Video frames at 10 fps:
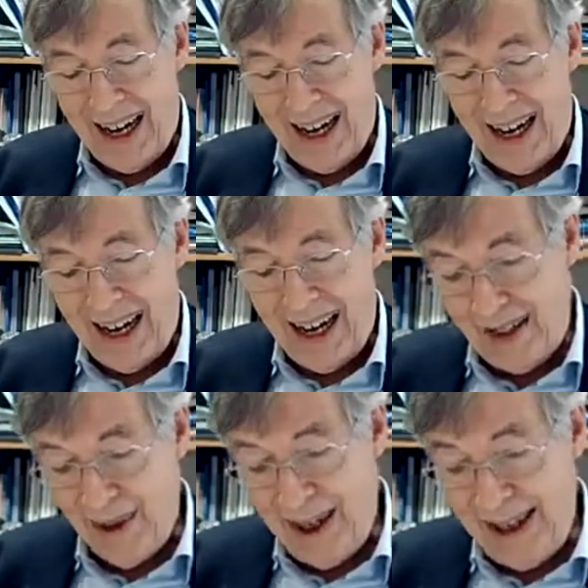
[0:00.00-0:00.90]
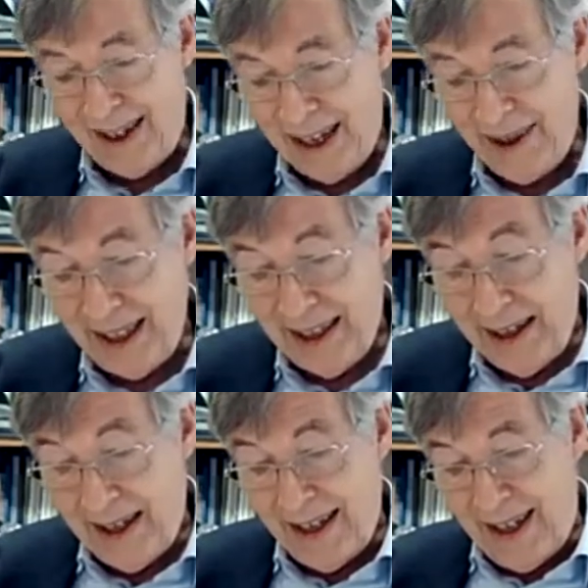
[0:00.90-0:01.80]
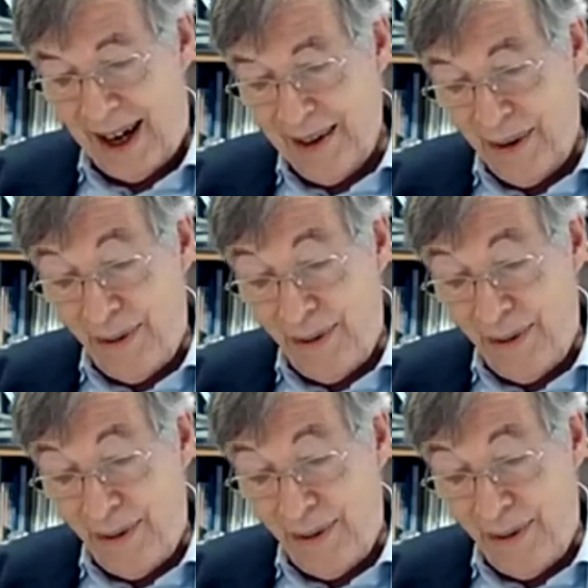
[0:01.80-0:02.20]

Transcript: So here I agree. On